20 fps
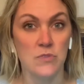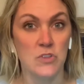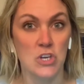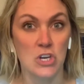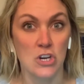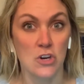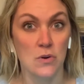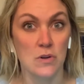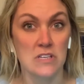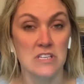You're
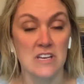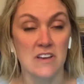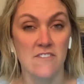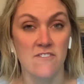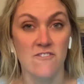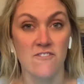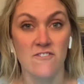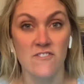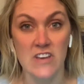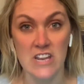going to
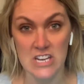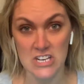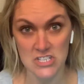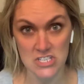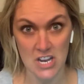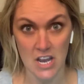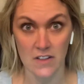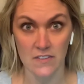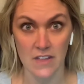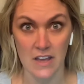finish
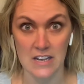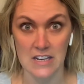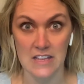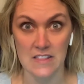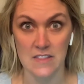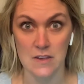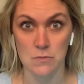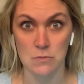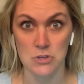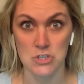outlining
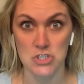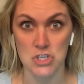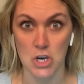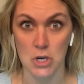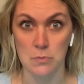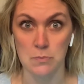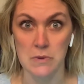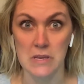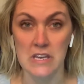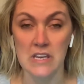them with
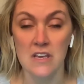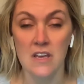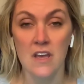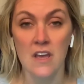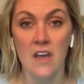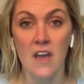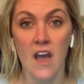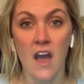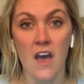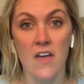Sharpie,
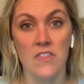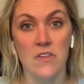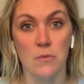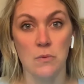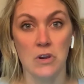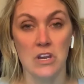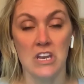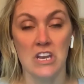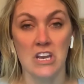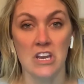and then we're
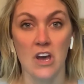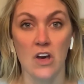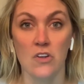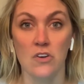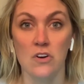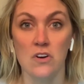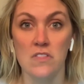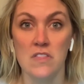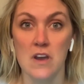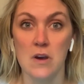going to
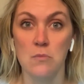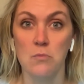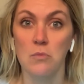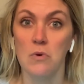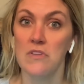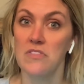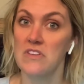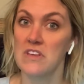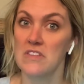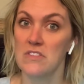color them
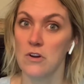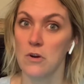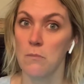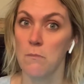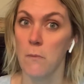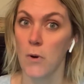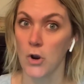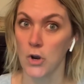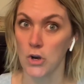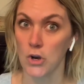with either
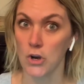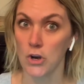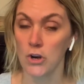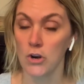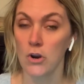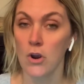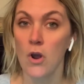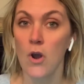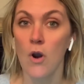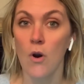marker
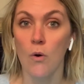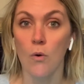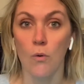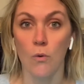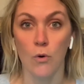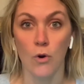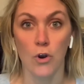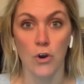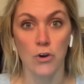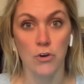
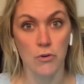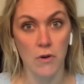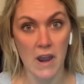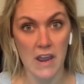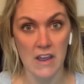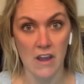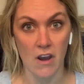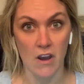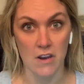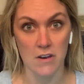or
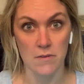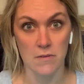crayon.